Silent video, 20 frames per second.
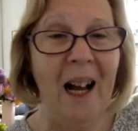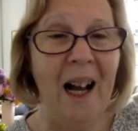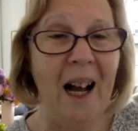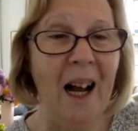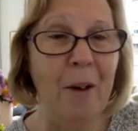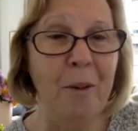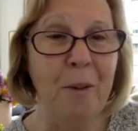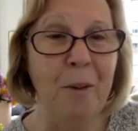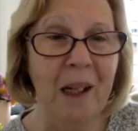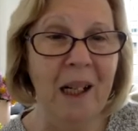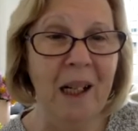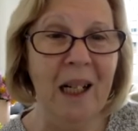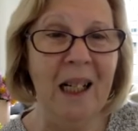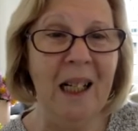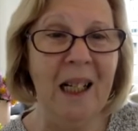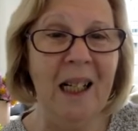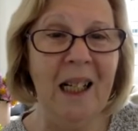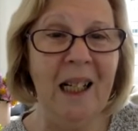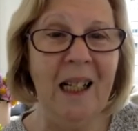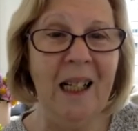
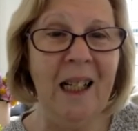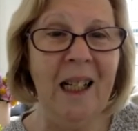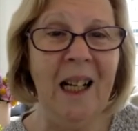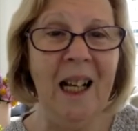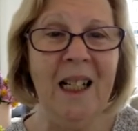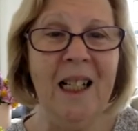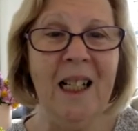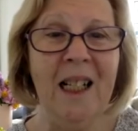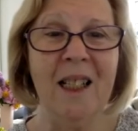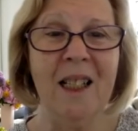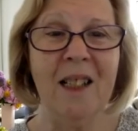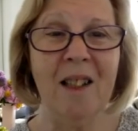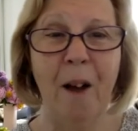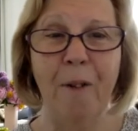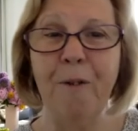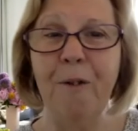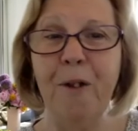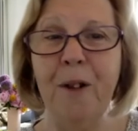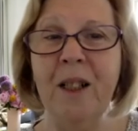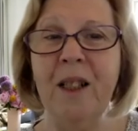really
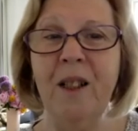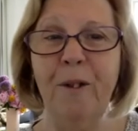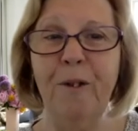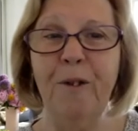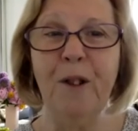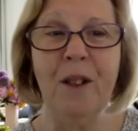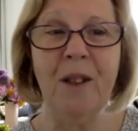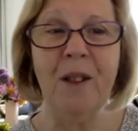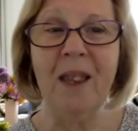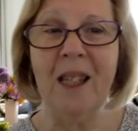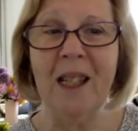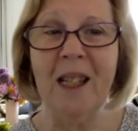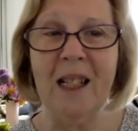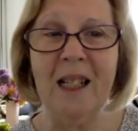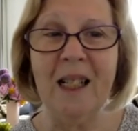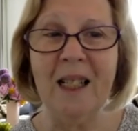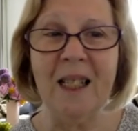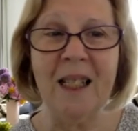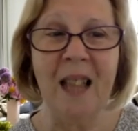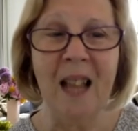suffering different
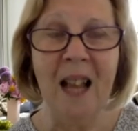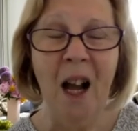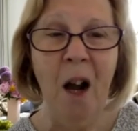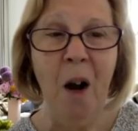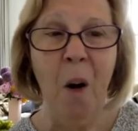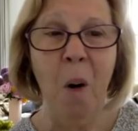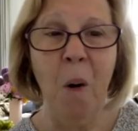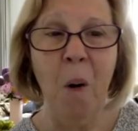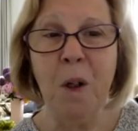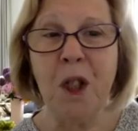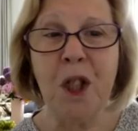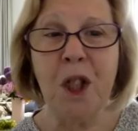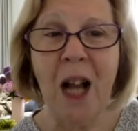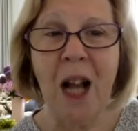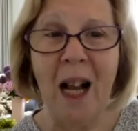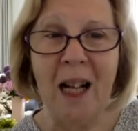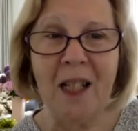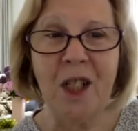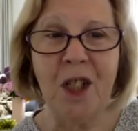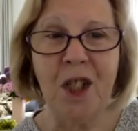things. All
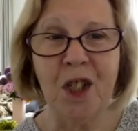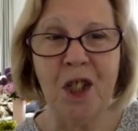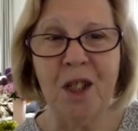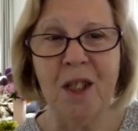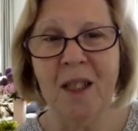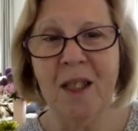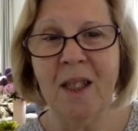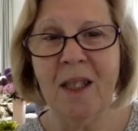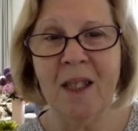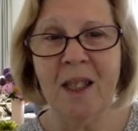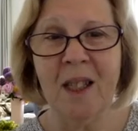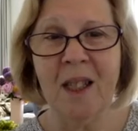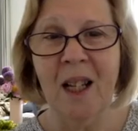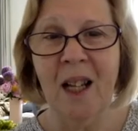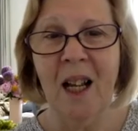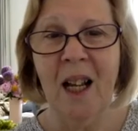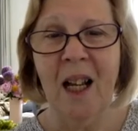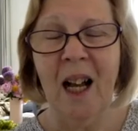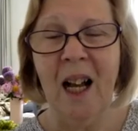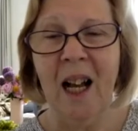challenges
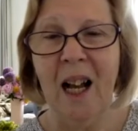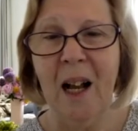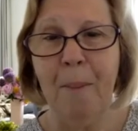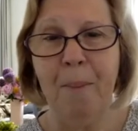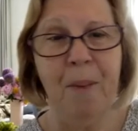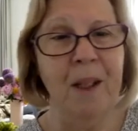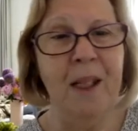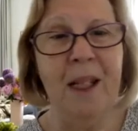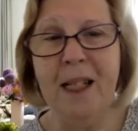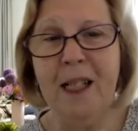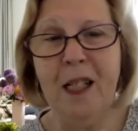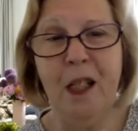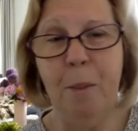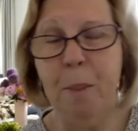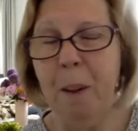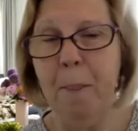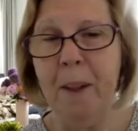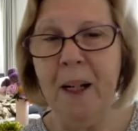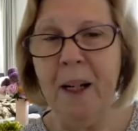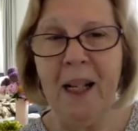need to
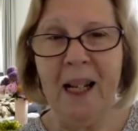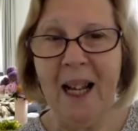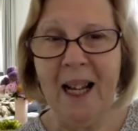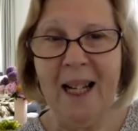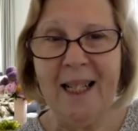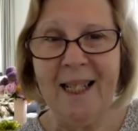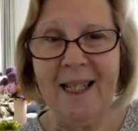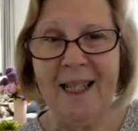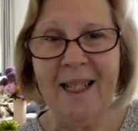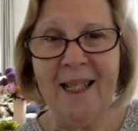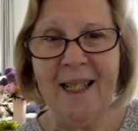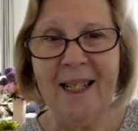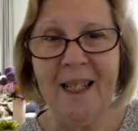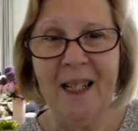be mitigated.